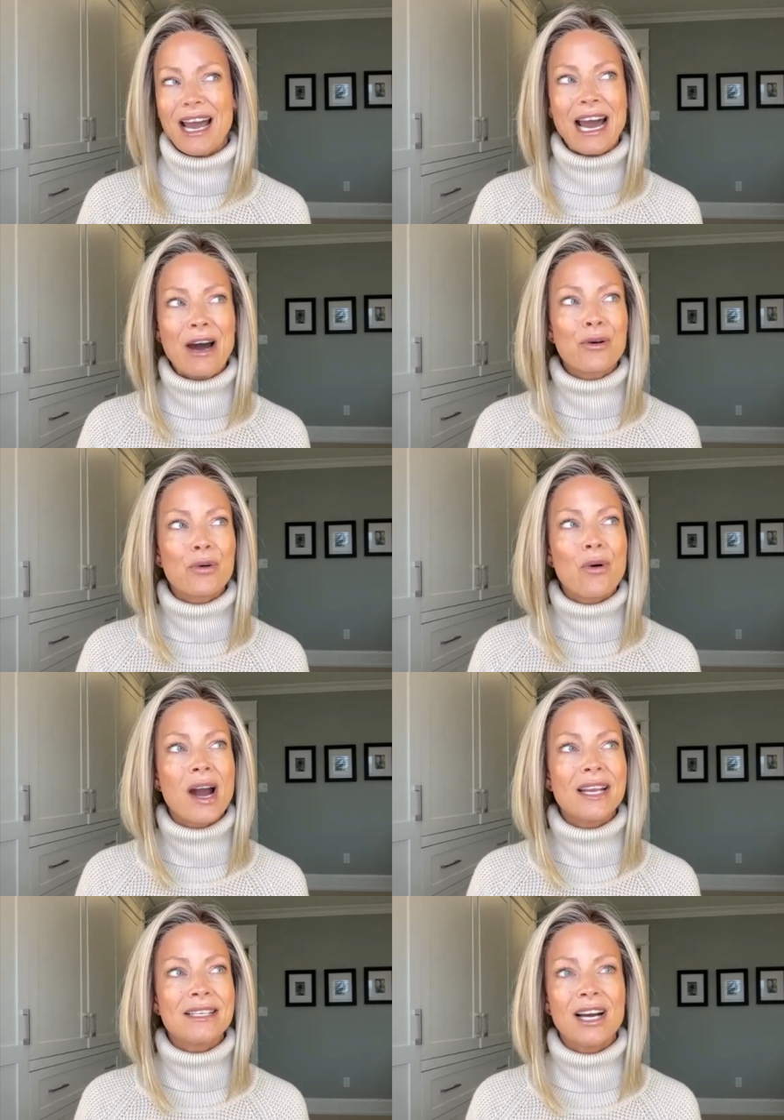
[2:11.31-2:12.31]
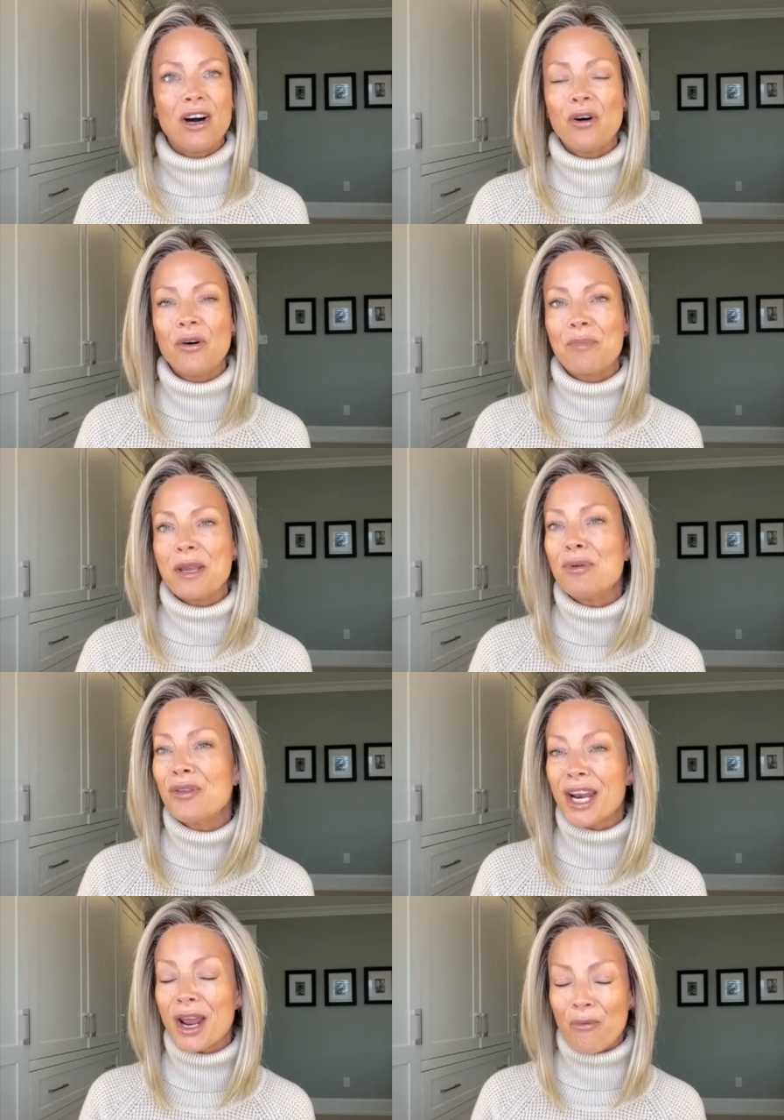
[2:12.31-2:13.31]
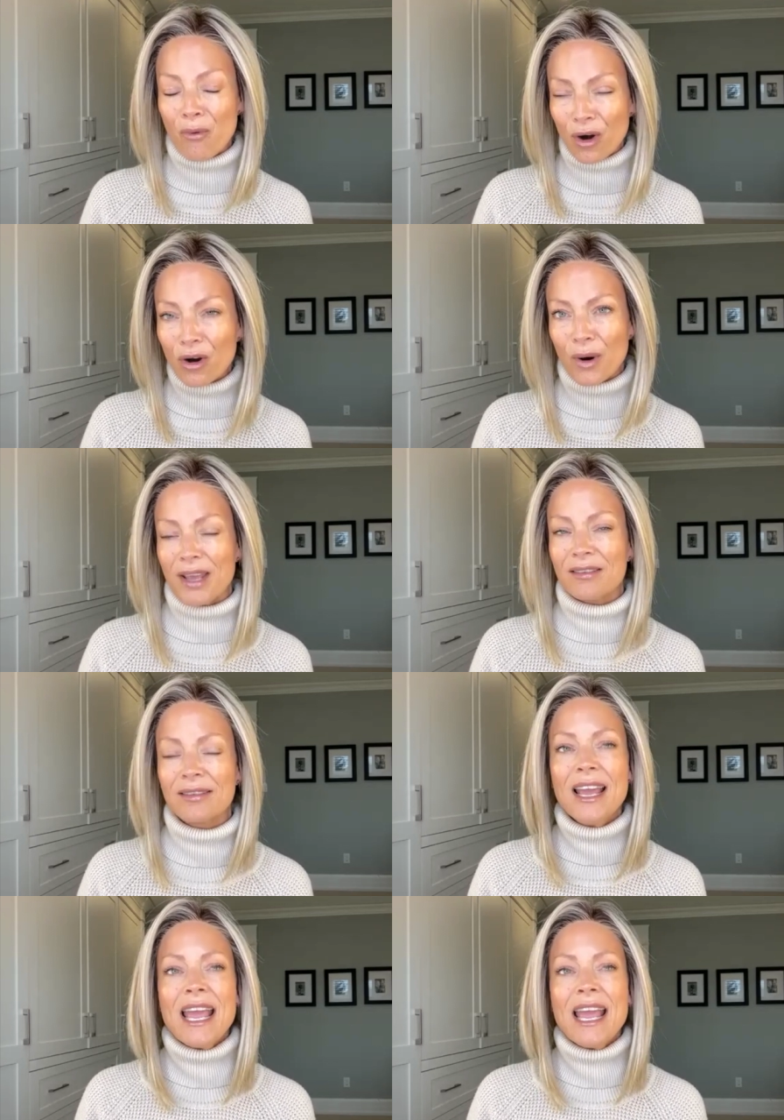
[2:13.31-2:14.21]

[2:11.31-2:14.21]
How do I tell people that I work with?